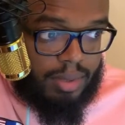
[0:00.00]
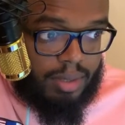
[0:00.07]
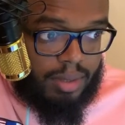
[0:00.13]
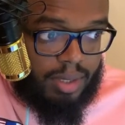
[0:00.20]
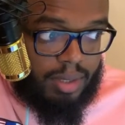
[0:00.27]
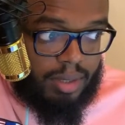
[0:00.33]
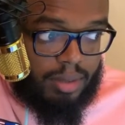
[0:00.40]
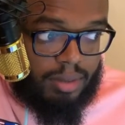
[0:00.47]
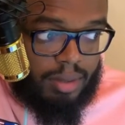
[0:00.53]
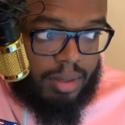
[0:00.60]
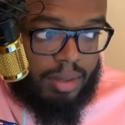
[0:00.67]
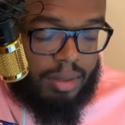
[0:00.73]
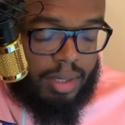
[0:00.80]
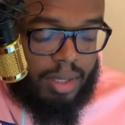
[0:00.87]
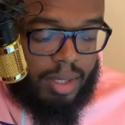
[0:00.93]
think those are the
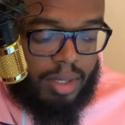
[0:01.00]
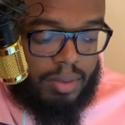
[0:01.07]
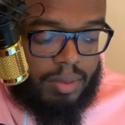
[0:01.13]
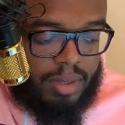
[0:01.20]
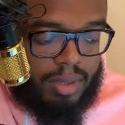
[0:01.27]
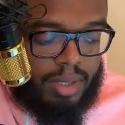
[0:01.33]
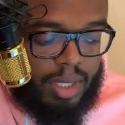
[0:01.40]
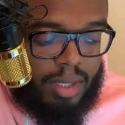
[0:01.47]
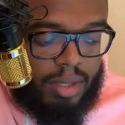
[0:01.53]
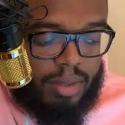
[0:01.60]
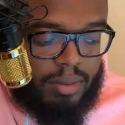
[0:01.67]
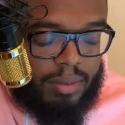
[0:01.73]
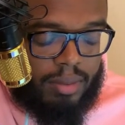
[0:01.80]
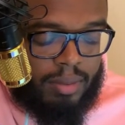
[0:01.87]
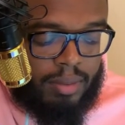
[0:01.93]
only languages I
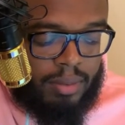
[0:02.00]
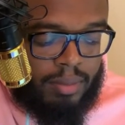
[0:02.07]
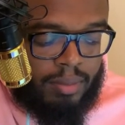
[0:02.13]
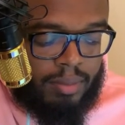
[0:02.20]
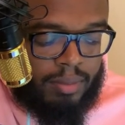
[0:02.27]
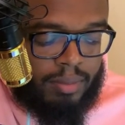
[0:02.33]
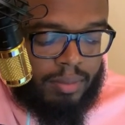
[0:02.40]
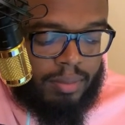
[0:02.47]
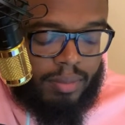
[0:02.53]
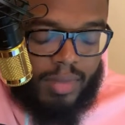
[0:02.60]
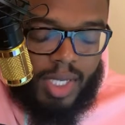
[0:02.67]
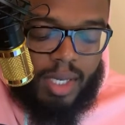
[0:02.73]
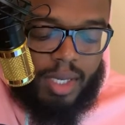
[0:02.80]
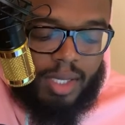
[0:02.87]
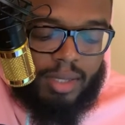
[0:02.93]
know.
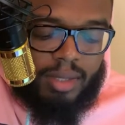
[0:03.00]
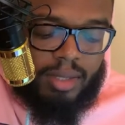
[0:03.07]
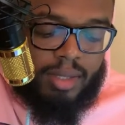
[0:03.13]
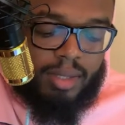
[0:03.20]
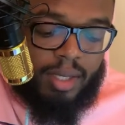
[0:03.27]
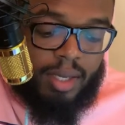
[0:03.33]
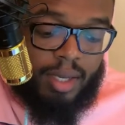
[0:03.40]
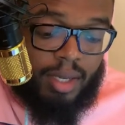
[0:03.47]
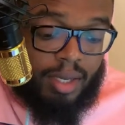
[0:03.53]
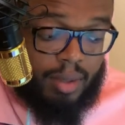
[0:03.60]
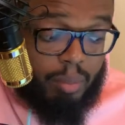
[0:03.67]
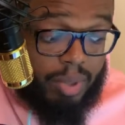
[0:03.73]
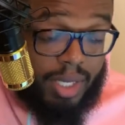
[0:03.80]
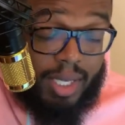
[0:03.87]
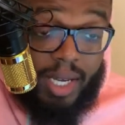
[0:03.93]
Yeah, that's it.
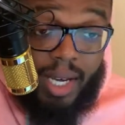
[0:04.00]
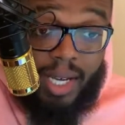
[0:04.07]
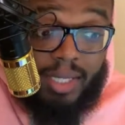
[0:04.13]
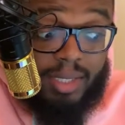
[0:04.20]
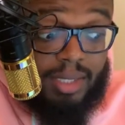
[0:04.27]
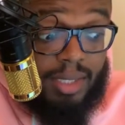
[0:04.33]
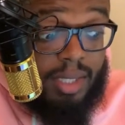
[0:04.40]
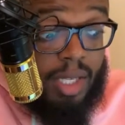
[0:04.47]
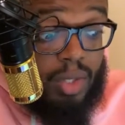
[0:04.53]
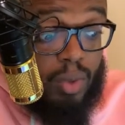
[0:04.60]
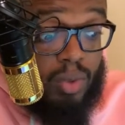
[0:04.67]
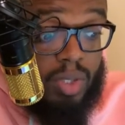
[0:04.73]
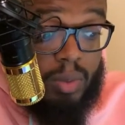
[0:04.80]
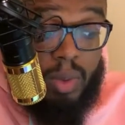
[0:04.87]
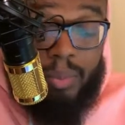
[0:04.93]
But yes, the
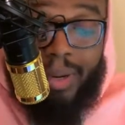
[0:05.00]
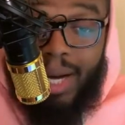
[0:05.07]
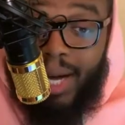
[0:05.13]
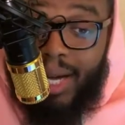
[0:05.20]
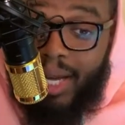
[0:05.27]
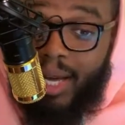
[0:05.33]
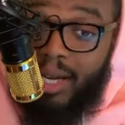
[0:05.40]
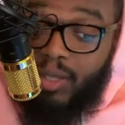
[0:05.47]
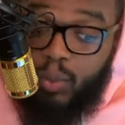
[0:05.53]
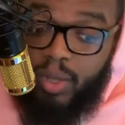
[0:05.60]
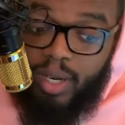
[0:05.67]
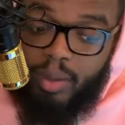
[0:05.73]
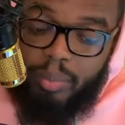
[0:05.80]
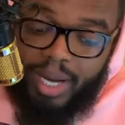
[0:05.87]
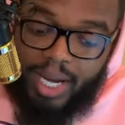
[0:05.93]
Trippin podcast. We
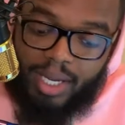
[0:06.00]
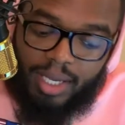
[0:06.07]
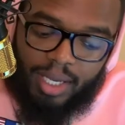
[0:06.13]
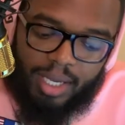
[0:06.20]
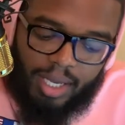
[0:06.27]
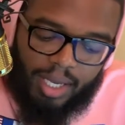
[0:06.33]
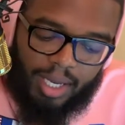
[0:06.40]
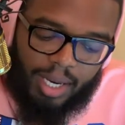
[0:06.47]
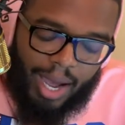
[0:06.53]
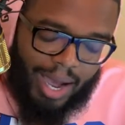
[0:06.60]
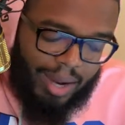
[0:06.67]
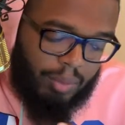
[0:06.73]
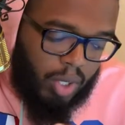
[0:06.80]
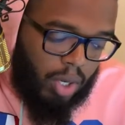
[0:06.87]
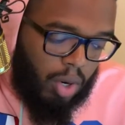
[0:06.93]
are back again. I
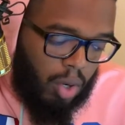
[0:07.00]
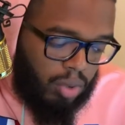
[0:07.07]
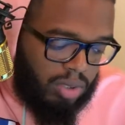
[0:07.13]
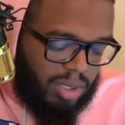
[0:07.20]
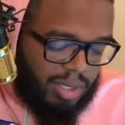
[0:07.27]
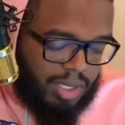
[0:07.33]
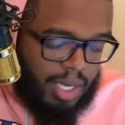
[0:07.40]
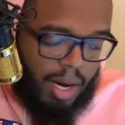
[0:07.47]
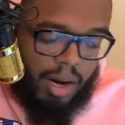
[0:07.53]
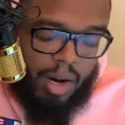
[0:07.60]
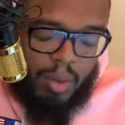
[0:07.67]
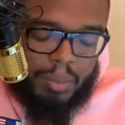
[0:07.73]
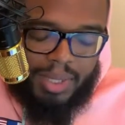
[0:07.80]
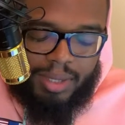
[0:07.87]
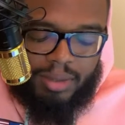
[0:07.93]
am your host. Just call
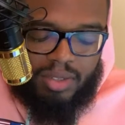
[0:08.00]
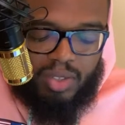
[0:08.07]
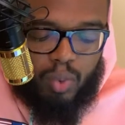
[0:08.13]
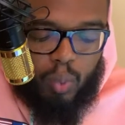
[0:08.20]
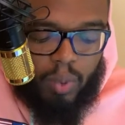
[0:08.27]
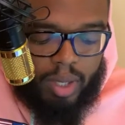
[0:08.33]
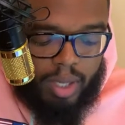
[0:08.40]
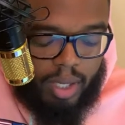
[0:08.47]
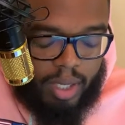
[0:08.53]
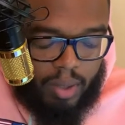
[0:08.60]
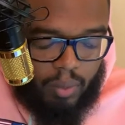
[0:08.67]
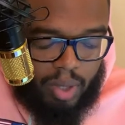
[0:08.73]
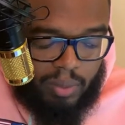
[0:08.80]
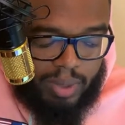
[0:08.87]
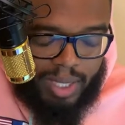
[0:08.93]
me Twin.
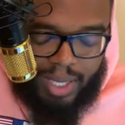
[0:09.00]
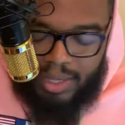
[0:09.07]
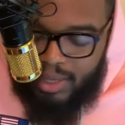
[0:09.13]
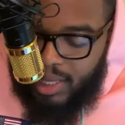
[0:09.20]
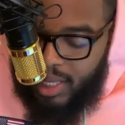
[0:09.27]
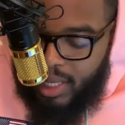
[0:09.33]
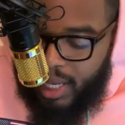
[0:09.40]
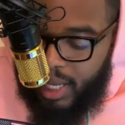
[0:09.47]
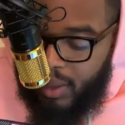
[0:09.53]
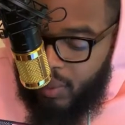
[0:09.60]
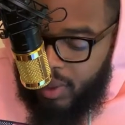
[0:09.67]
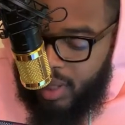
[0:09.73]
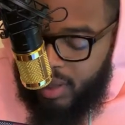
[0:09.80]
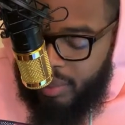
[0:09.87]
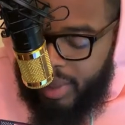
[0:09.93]
Where we at today
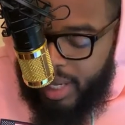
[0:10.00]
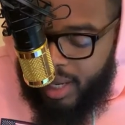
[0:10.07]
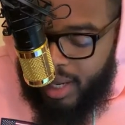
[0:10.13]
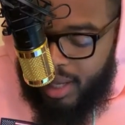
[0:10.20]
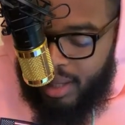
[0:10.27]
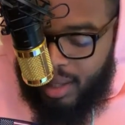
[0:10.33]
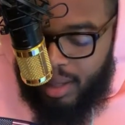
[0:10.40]
with it, man?